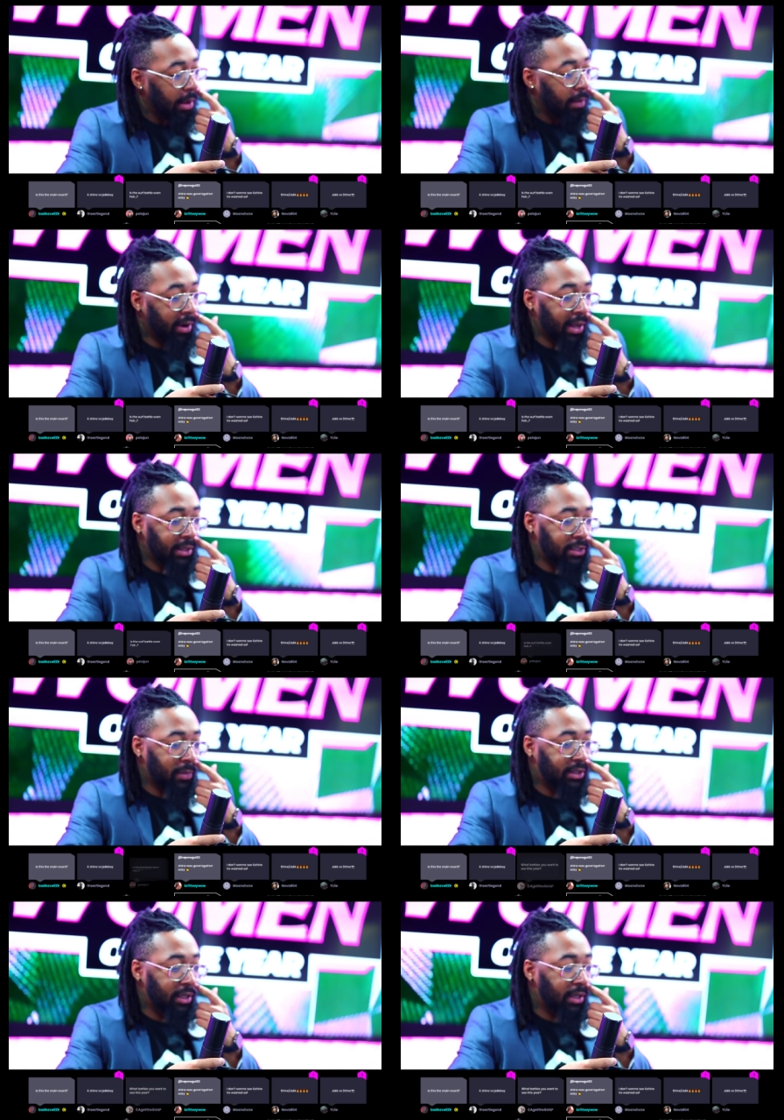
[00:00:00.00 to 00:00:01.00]
But I, that's my
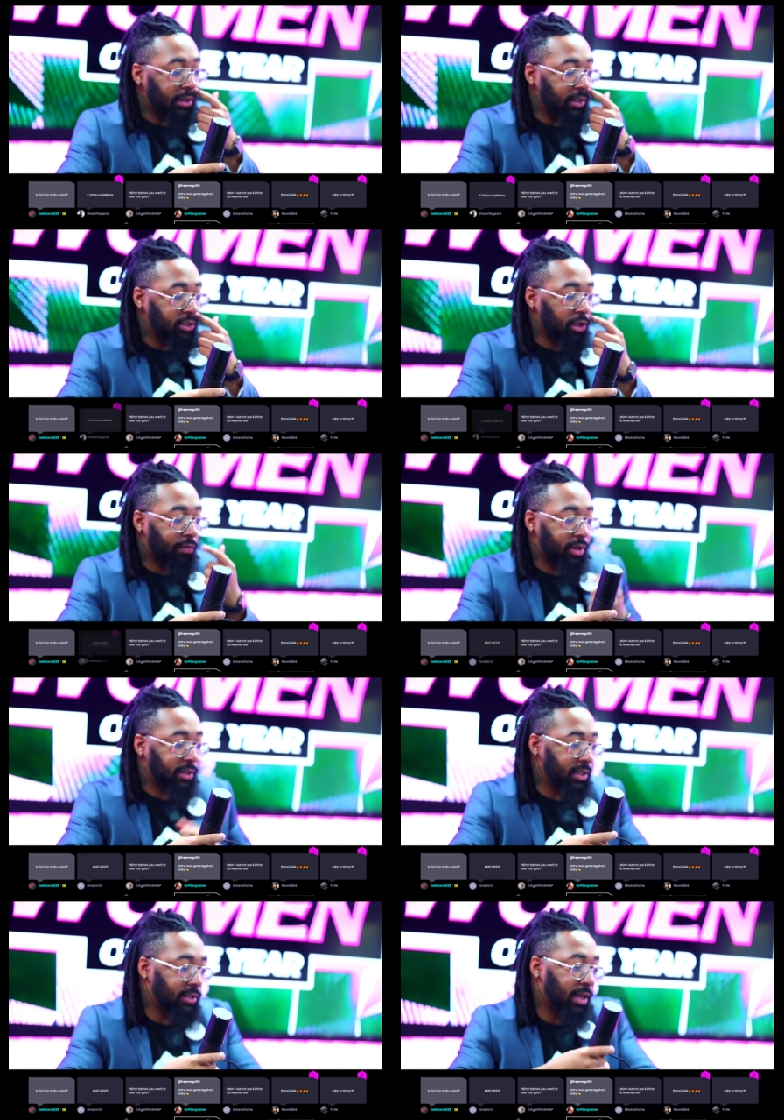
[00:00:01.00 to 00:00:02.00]
thing. I think Surf already
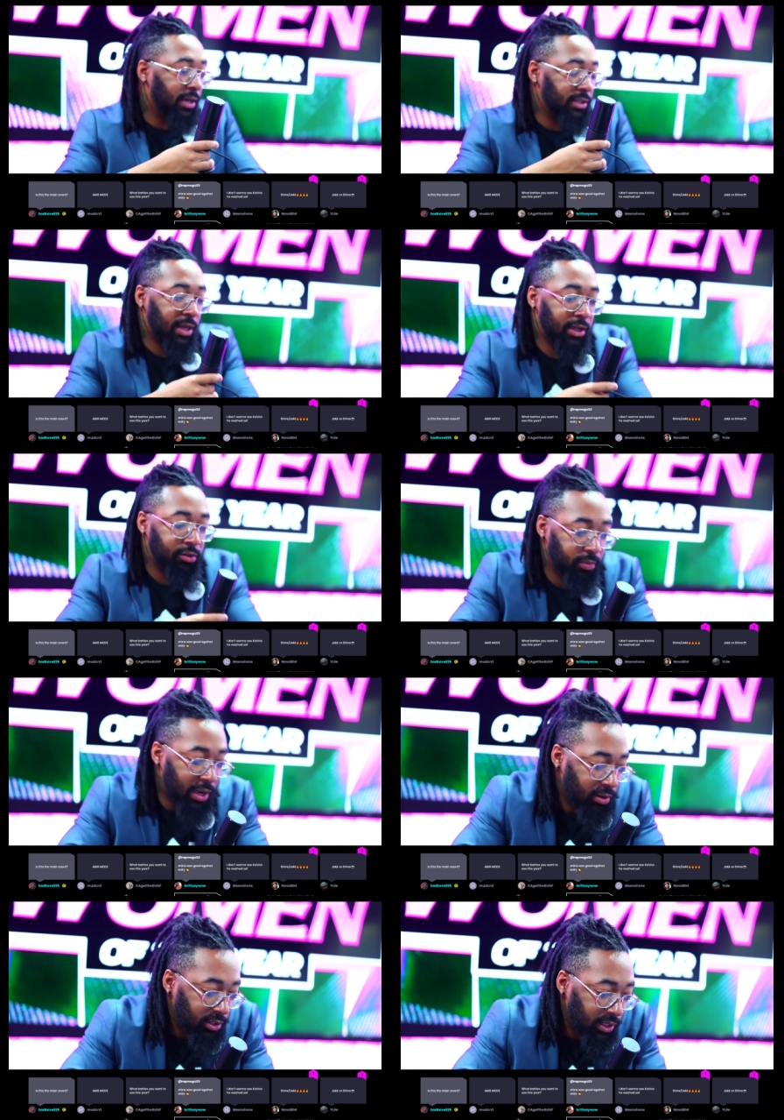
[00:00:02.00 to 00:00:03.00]
did that in his last three
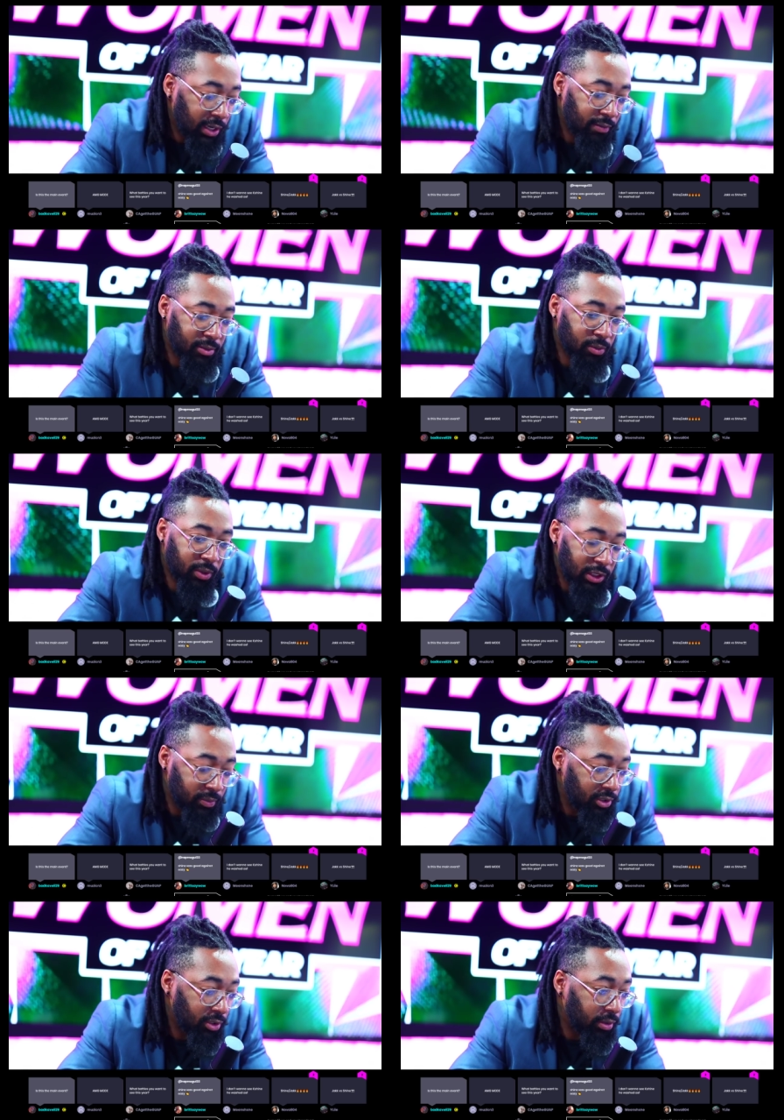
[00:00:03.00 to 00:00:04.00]
battles. He got to live up to what he's
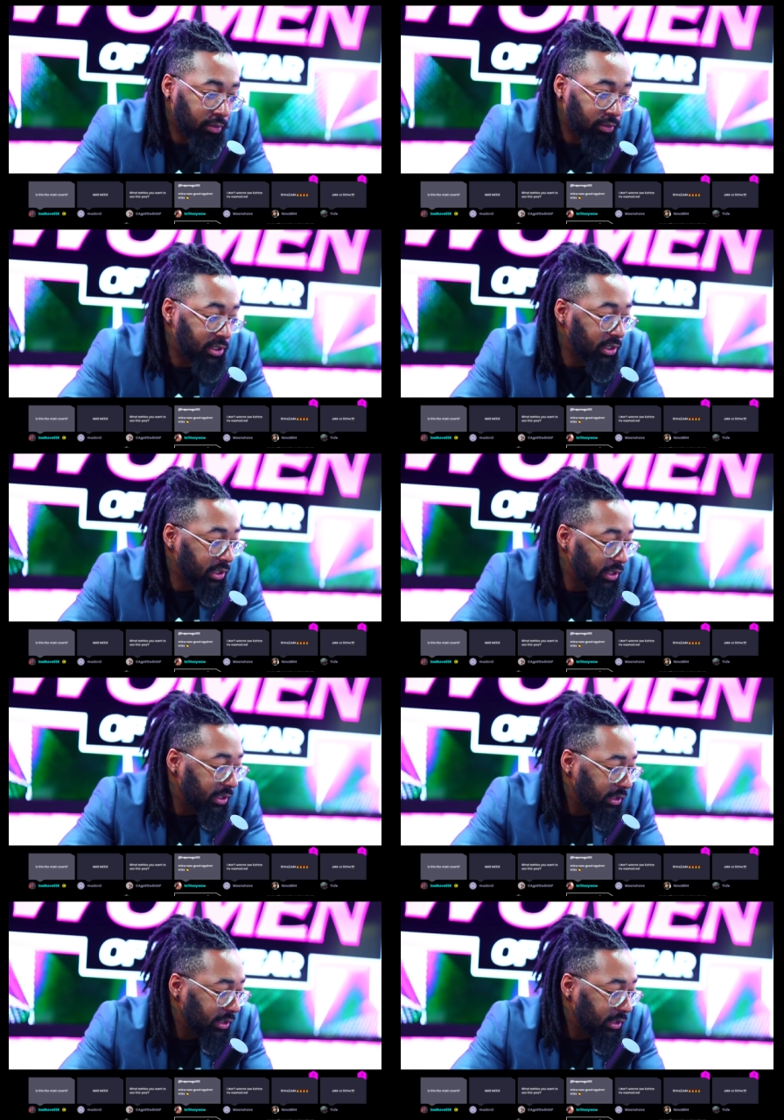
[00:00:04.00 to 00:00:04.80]
been doing recently.